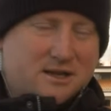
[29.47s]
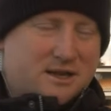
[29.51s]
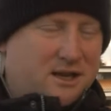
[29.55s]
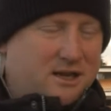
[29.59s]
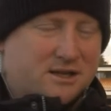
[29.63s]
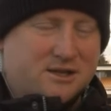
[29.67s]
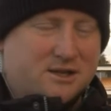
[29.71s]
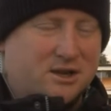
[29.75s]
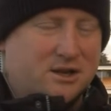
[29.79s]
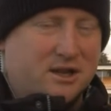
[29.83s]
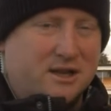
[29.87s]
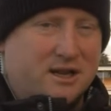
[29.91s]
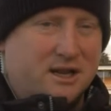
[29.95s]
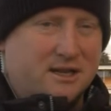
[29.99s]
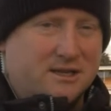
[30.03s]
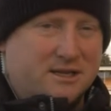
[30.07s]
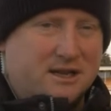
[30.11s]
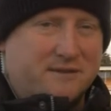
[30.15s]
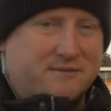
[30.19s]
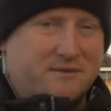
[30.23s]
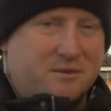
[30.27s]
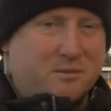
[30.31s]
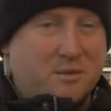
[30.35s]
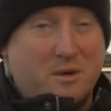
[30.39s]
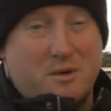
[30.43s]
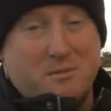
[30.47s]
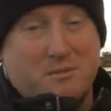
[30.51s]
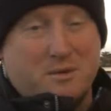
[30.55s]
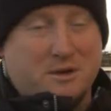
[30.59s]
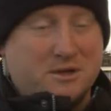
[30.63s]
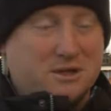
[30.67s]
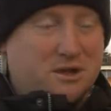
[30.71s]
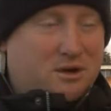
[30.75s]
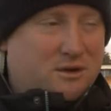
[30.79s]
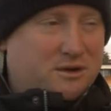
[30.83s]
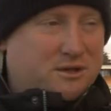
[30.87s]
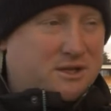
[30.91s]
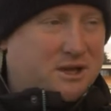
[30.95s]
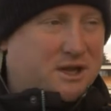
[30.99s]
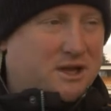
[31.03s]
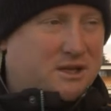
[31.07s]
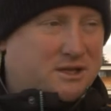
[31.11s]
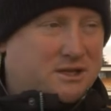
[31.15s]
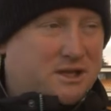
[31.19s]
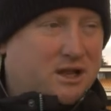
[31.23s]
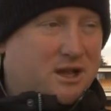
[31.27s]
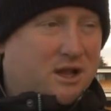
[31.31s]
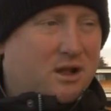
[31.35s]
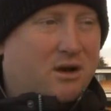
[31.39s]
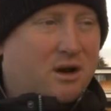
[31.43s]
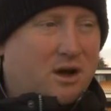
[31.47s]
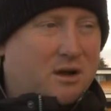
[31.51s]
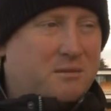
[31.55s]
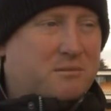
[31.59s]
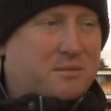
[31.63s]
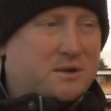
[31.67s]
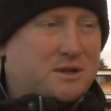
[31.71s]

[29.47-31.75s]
He just certainly doesn't have to win, but as long as he hits the line.